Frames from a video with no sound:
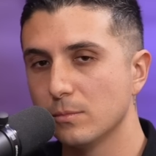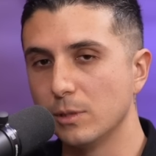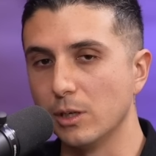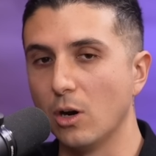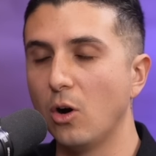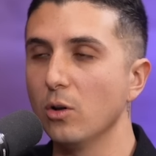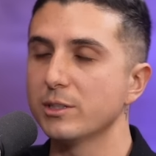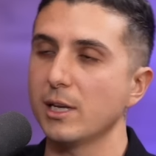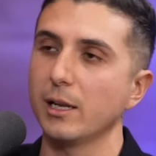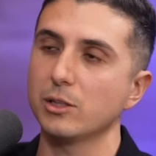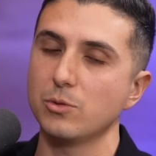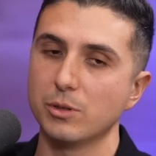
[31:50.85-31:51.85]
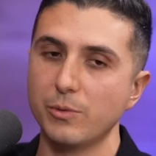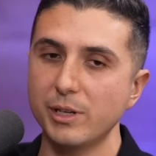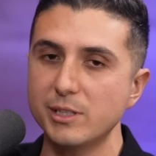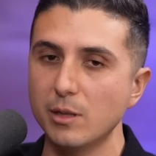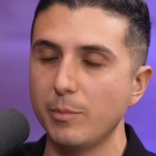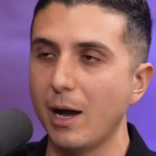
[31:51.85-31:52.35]
you know, wholesaling to a
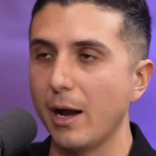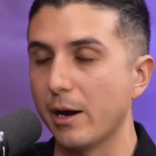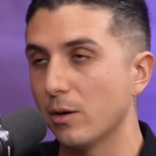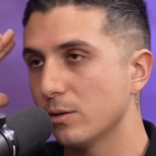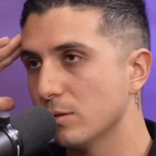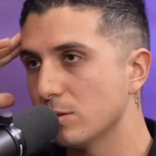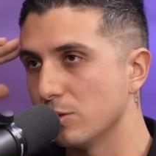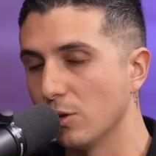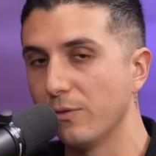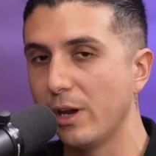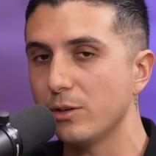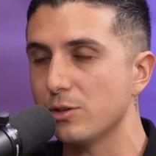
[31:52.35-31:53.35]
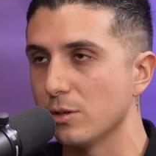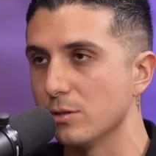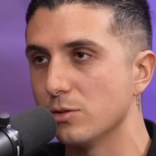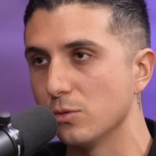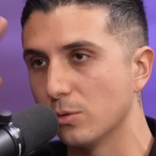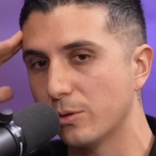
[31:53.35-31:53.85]
retail buyer,
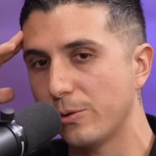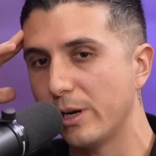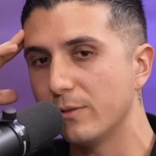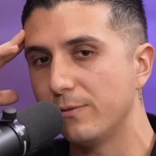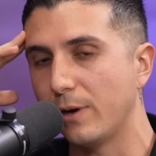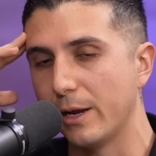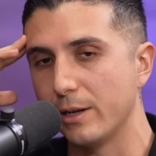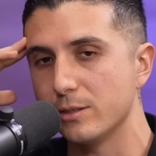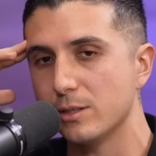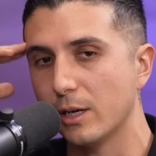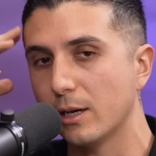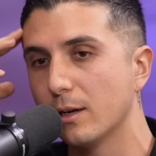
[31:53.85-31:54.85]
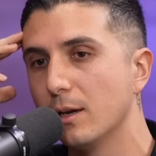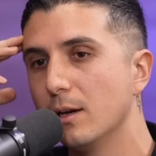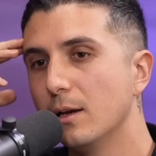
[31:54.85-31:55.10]
novations to creative financing.